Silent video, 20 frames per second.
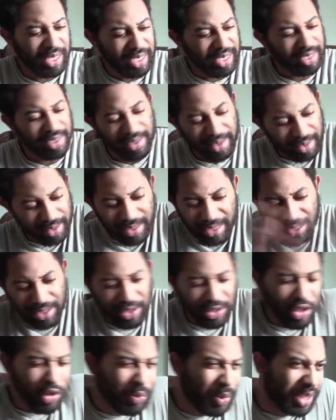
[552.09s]
It's
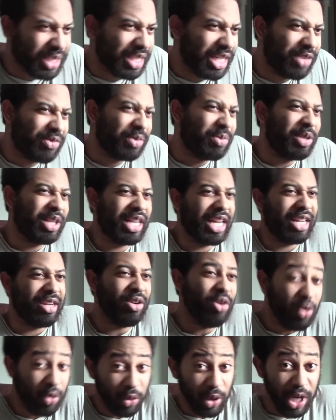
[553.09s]
stupid to even be like,
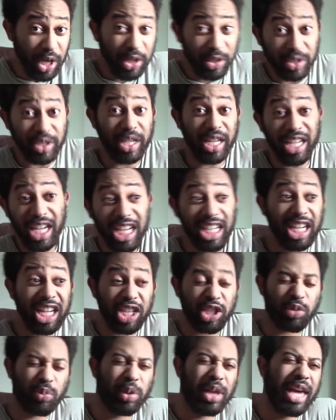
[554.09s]
oh, here's the ending
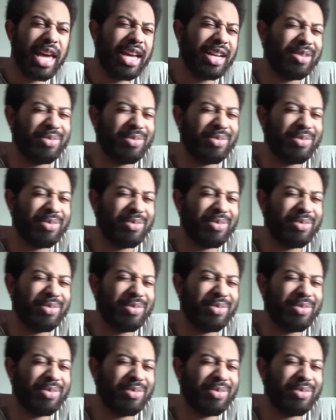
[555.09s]
explained.